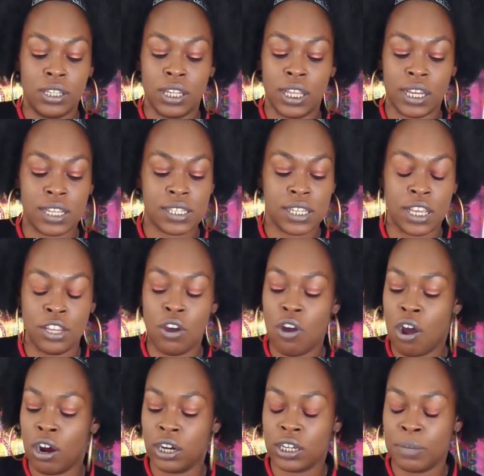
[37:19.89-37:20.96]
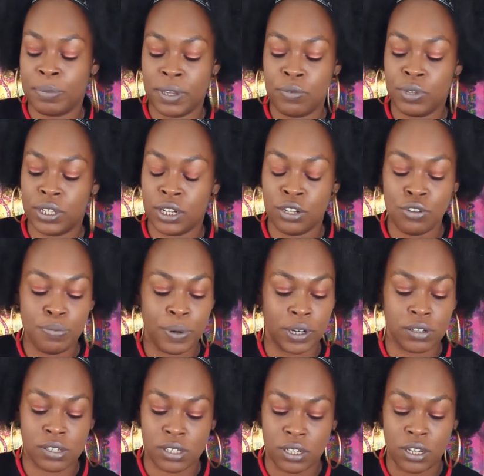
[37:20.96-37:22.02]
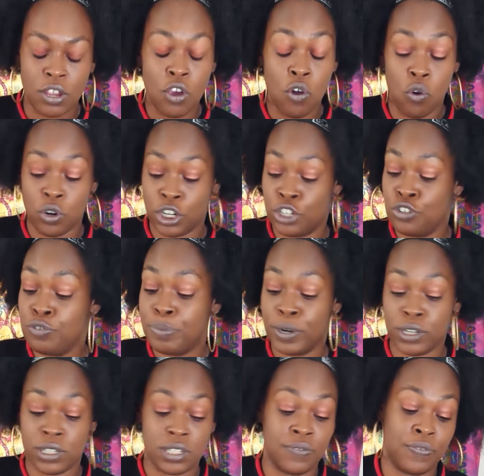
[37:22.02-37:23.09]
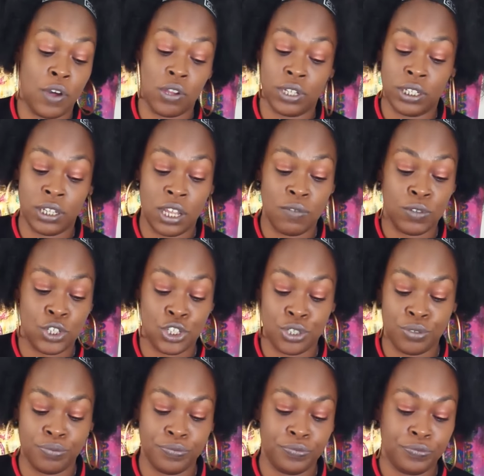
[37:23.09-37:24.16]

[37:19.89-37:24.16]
Like I said, your heart could be with a new person or the new person fall in love with you.